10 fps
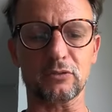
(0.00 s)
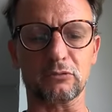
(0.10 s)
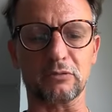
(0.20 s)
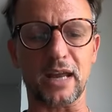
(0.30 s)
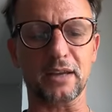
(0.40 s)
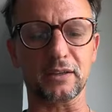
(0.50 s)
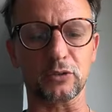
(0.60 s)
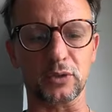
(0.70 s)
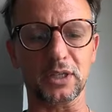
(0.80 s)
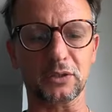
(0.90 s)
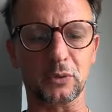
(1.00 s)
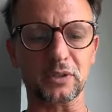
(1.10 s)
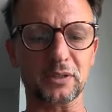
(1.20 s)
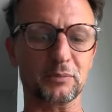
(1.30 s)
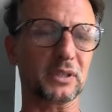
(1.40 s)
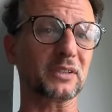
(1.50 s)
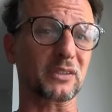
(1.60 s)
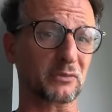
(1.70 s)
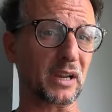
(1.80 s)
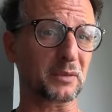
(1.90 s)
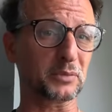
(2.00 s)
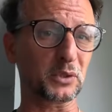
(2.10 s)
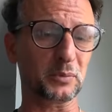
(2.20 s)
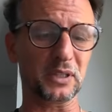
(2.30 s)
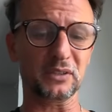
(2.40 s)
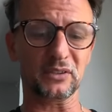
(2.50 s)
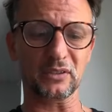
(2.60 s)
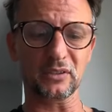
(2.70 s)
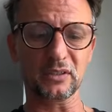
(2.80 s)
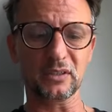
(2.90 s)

red and green corner, but it's the red and blue piece.